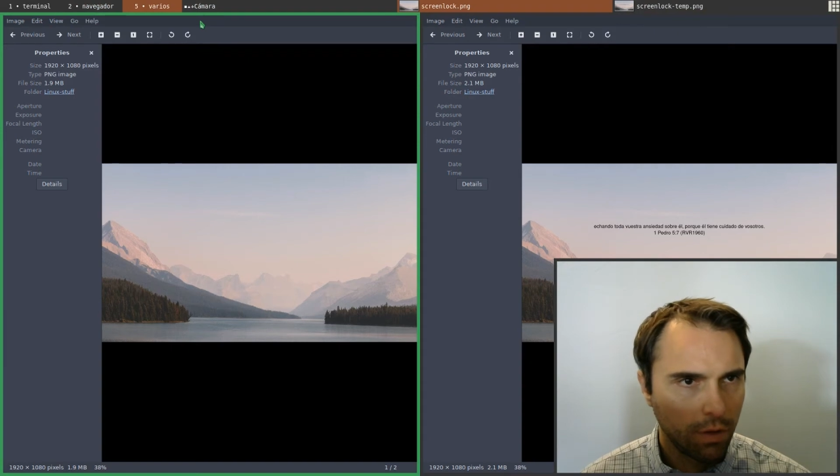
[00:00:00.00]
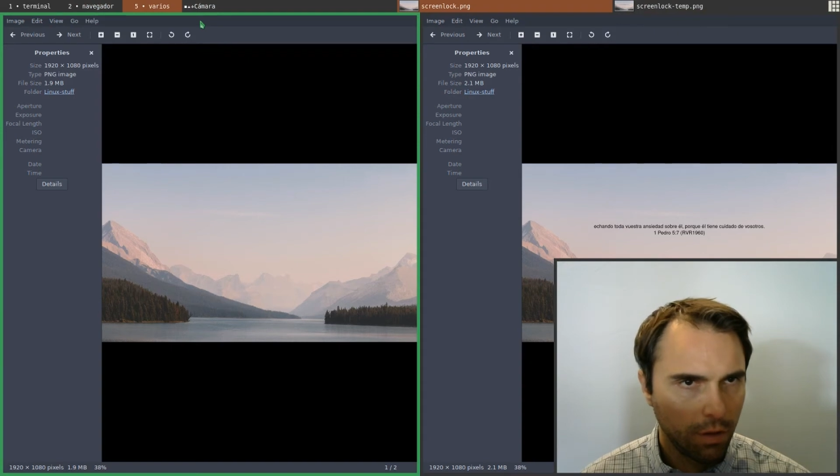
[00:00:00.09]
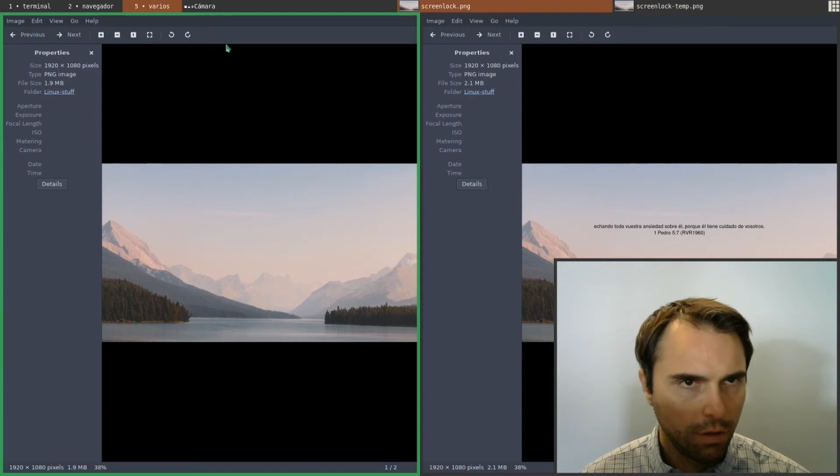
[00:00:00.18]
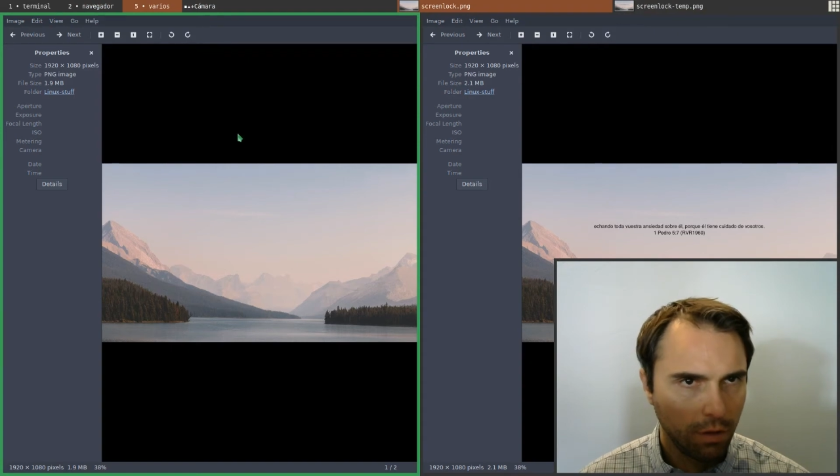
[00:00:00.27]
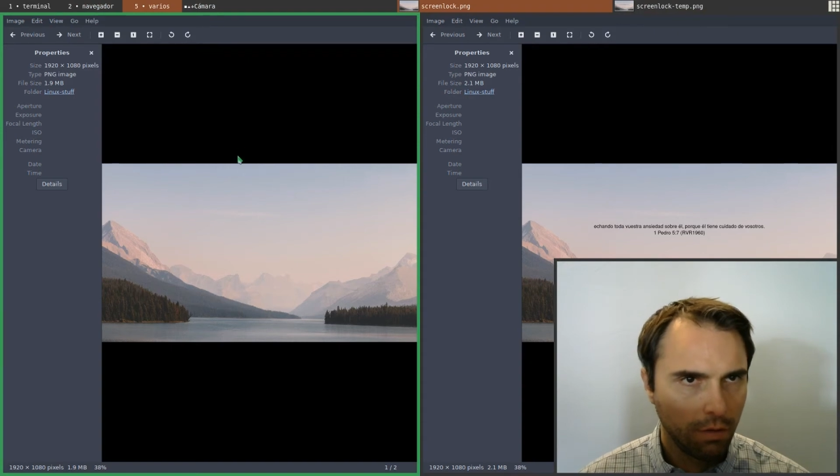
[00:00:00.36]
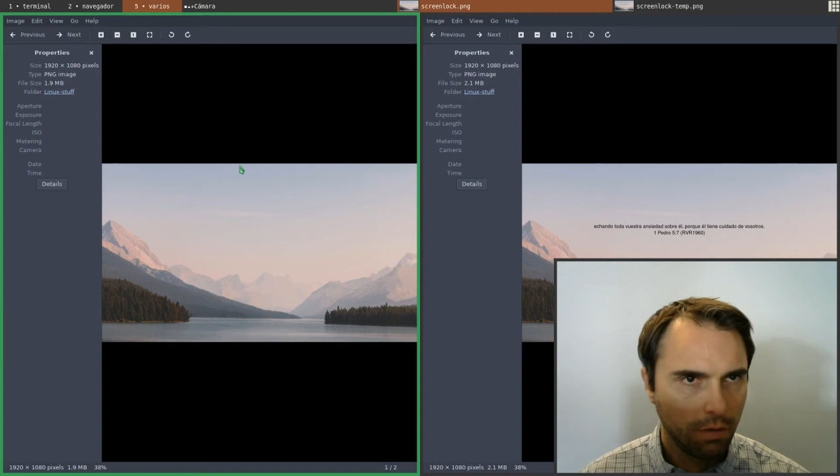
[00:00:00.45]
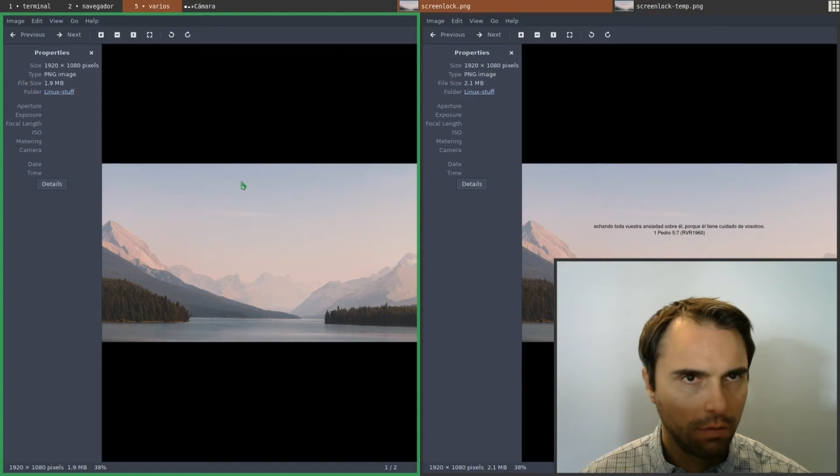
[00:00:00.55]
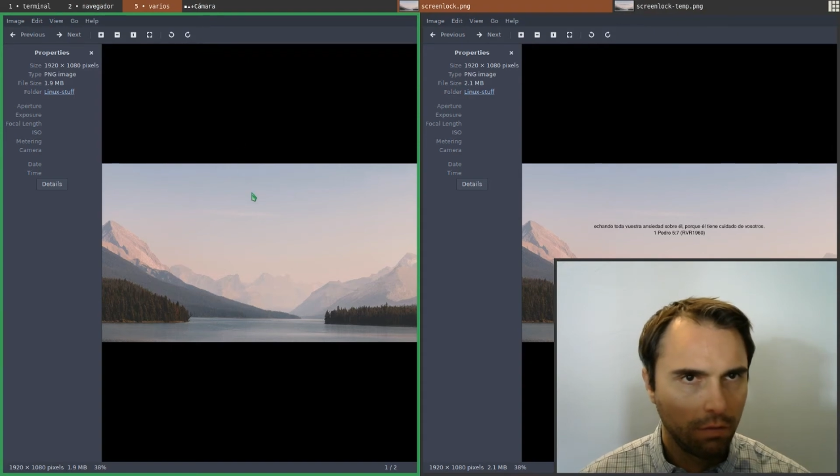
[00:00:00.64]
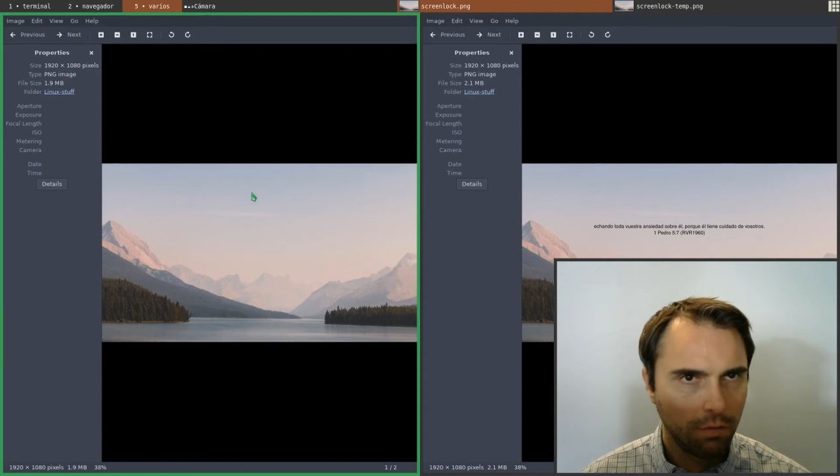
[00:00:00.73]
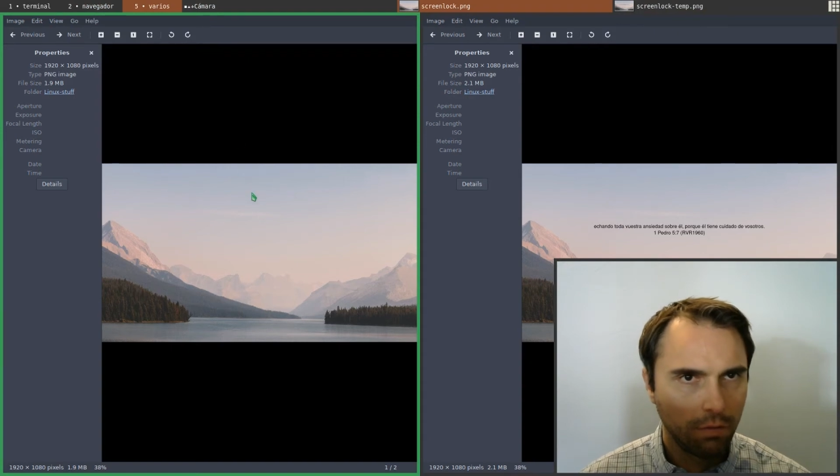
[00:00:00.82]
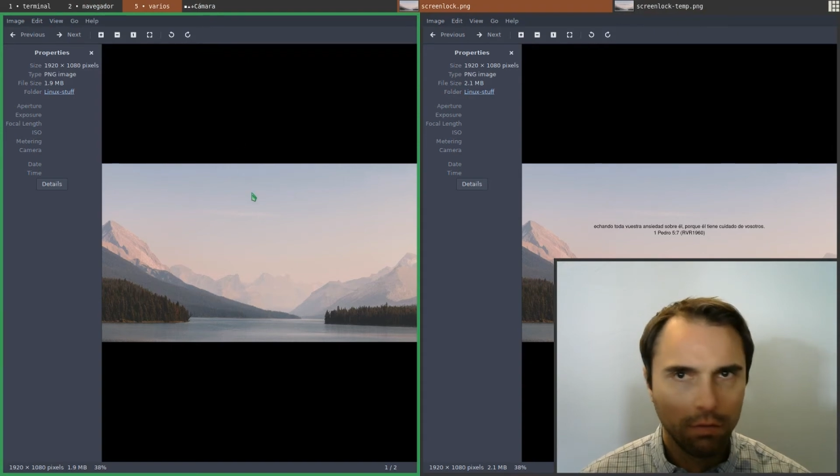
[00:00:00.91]

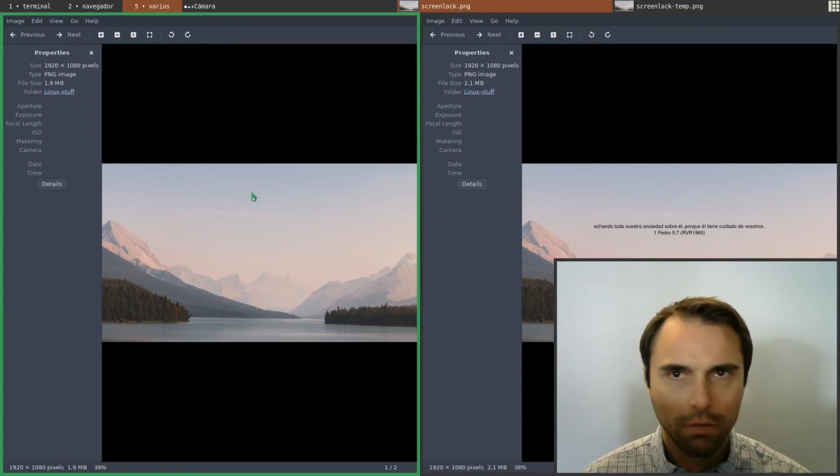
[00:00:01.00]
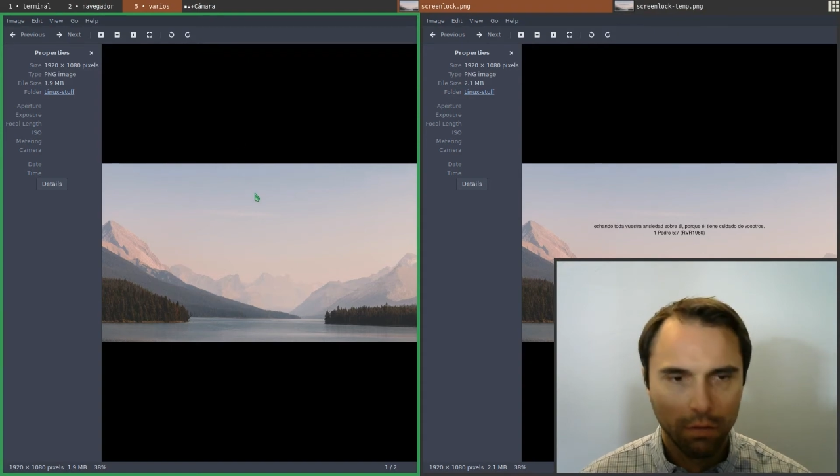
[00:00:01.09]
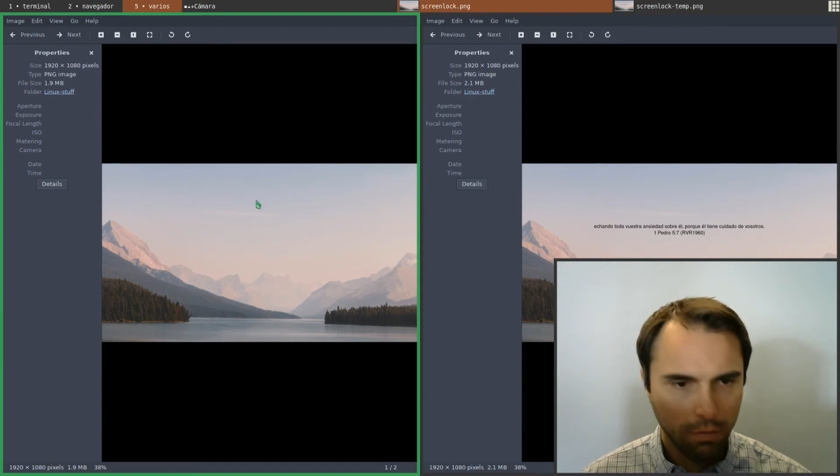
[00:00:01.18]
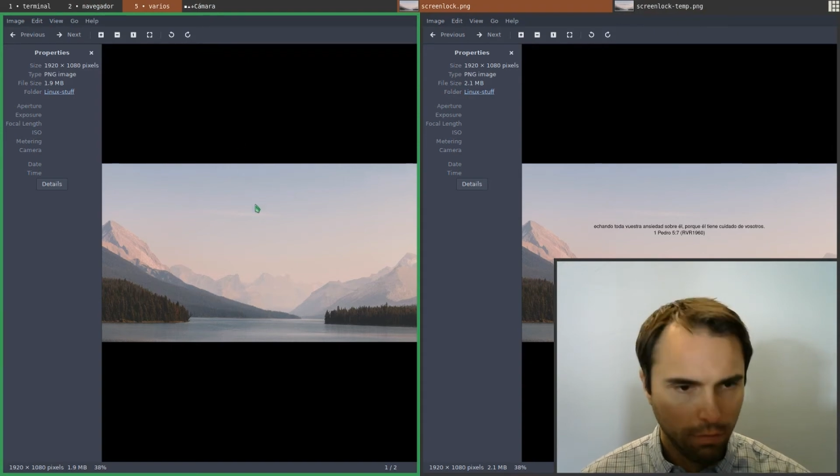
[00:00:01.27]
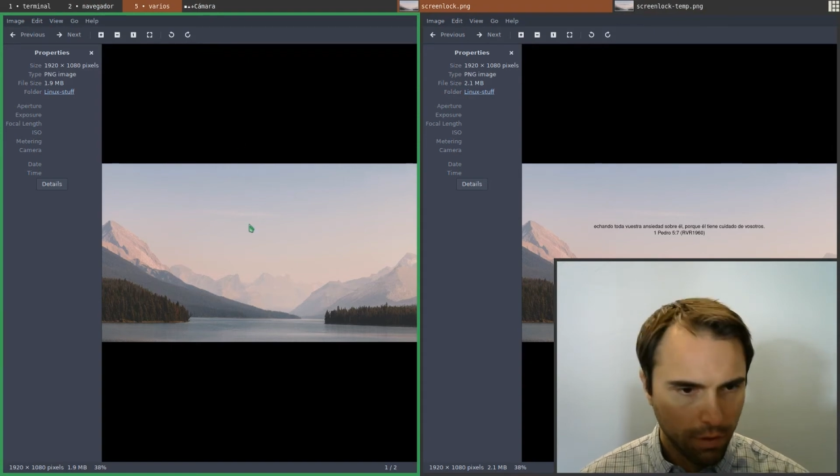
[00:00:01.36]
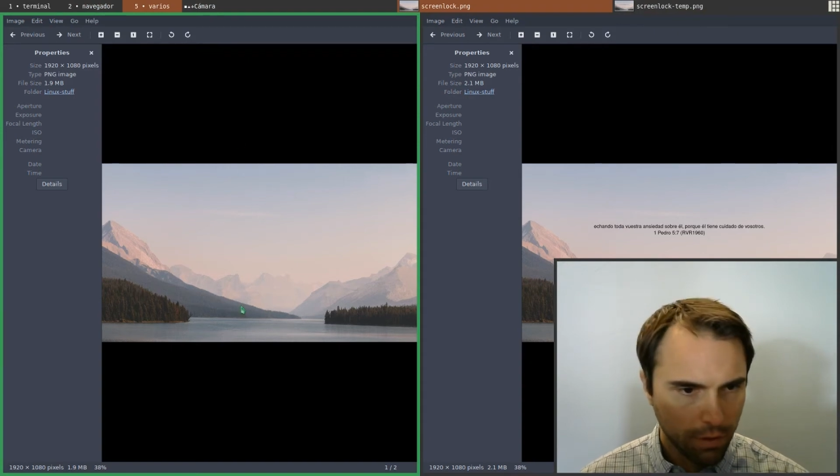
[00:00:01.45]
where's